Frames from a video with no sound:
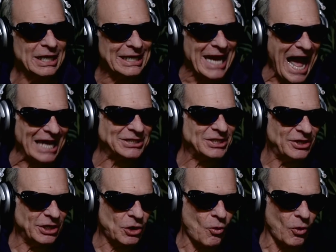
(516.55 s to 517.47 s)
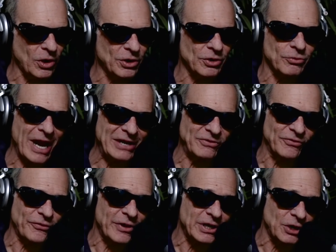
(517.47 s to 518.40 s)
Got to the corner right in
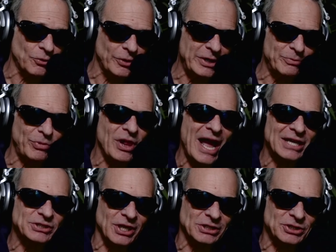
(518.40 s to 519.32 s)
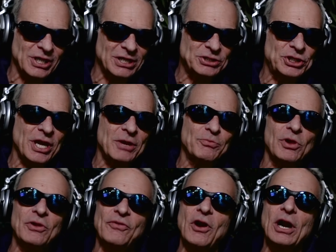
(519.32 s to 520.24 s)
front of Greenblatt's on Sunset
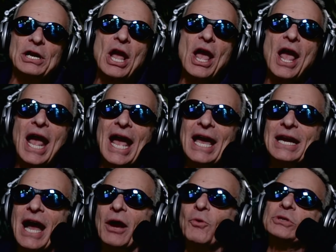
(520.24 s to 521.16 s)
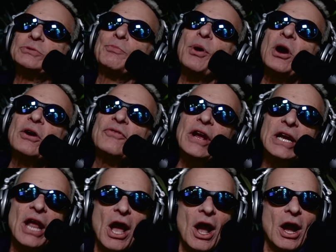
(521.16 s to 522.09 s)
Boulevard, and I was
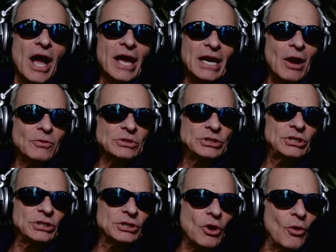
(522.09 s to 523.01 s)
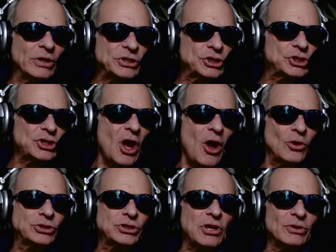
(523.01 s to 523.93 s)
perfect. And I was just going so
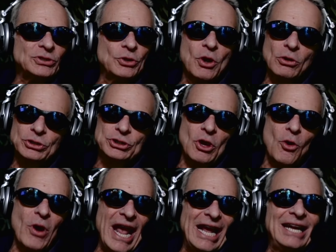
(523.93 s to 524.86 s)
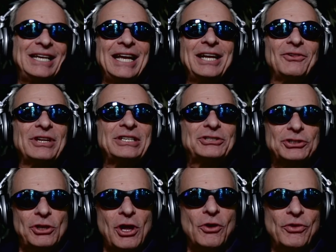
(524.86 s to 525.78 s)
slow. You go so achingly
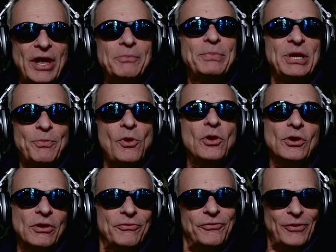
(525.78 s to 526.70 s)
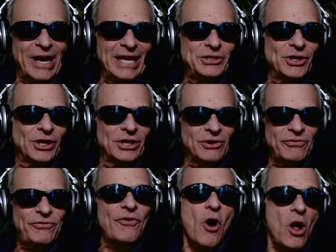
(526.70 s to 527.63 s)
slow that people are afraid you're going to
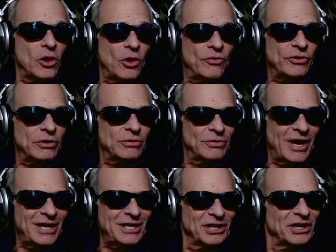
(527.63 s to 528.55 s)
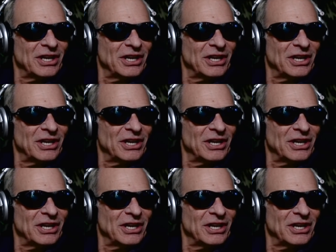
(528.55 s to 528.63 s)
fall over, right?